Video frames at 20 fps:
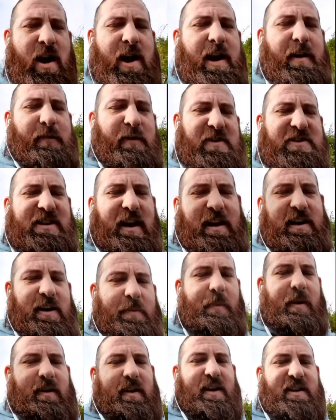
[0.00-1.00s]
If we signed
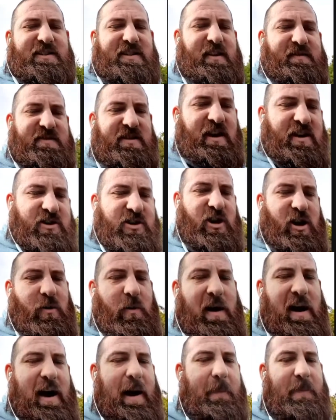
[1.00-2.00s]
him Malaysia, Sancho,
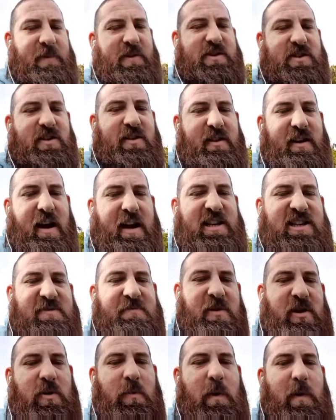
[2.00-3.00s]
what happens to the 90
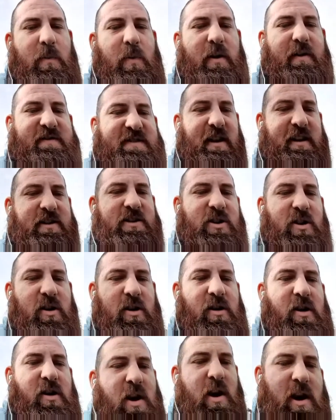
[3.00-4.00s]
million we would have Sancho
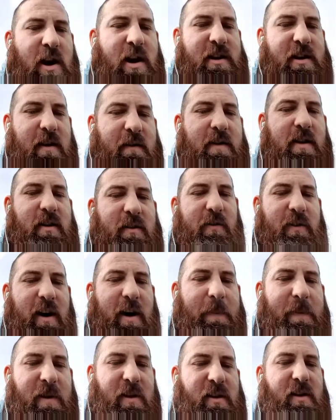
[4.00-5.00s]
dividends for
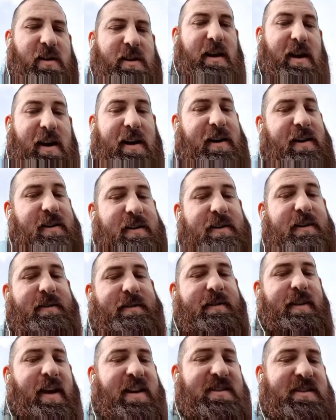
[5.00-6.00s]
Africa? Yeah,
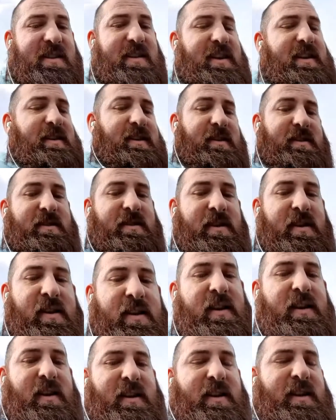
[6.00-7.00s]
that's the thing,
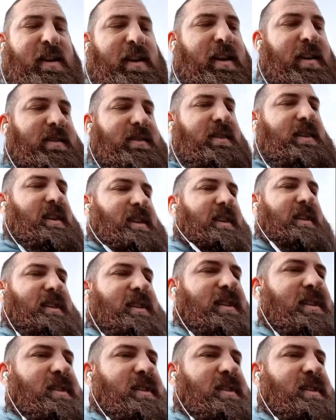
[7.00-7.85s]
isn't it?